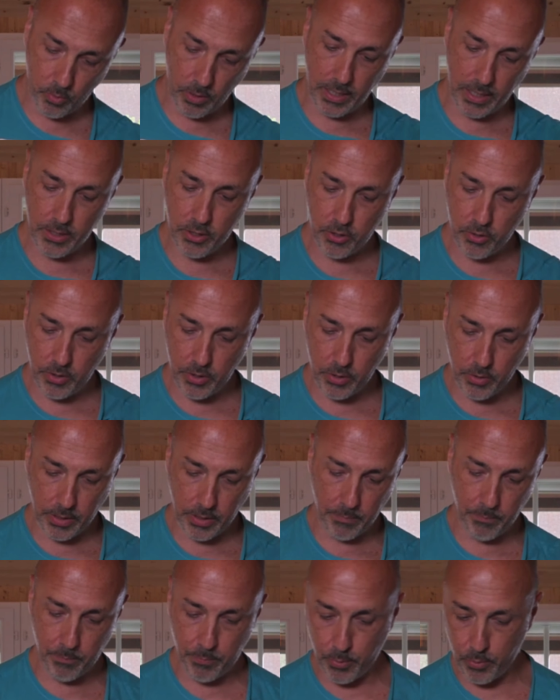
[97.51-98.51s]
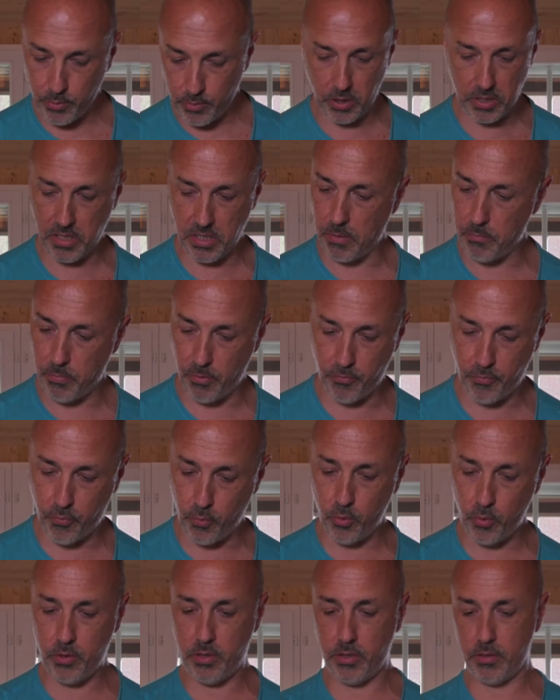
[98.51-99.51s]
Actually, you can put, for example,
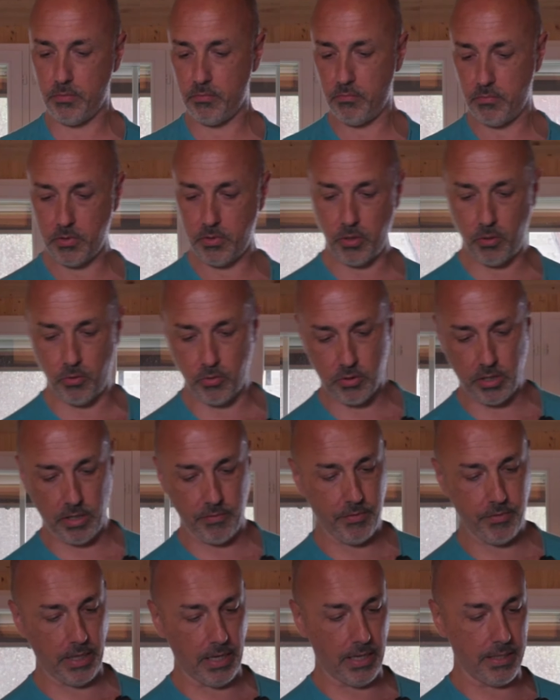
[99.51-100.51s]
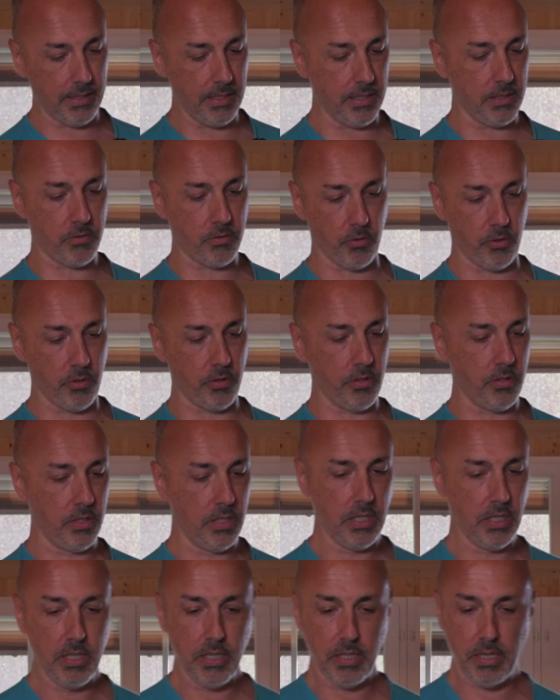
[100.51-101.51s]
food or something like this, or
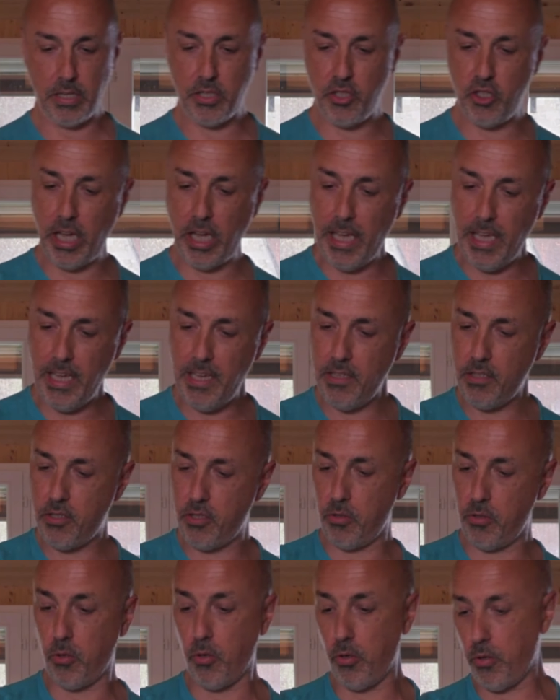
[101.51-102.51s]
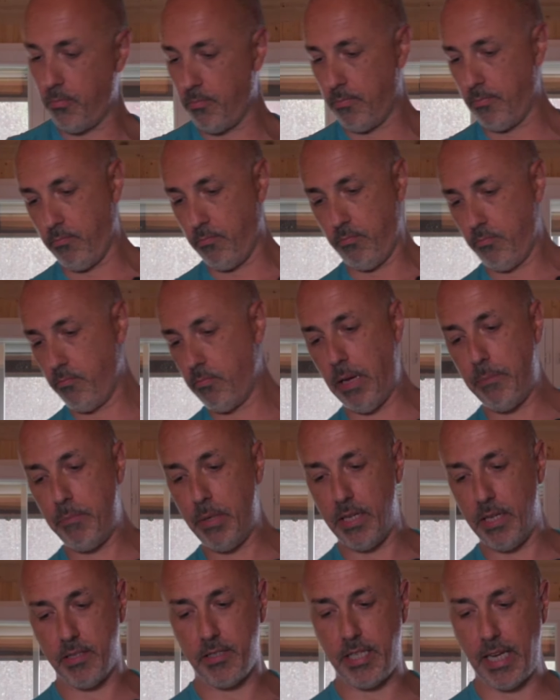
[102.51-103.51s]
a change, or maybe
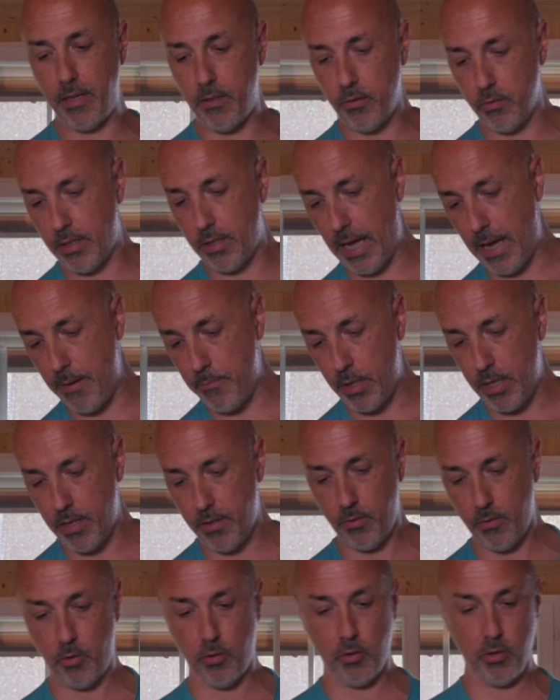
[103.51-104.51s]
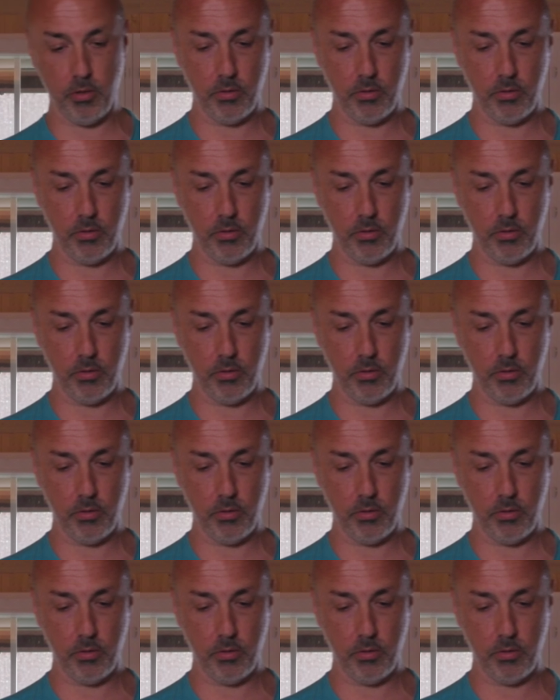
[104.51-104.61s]
a second camera or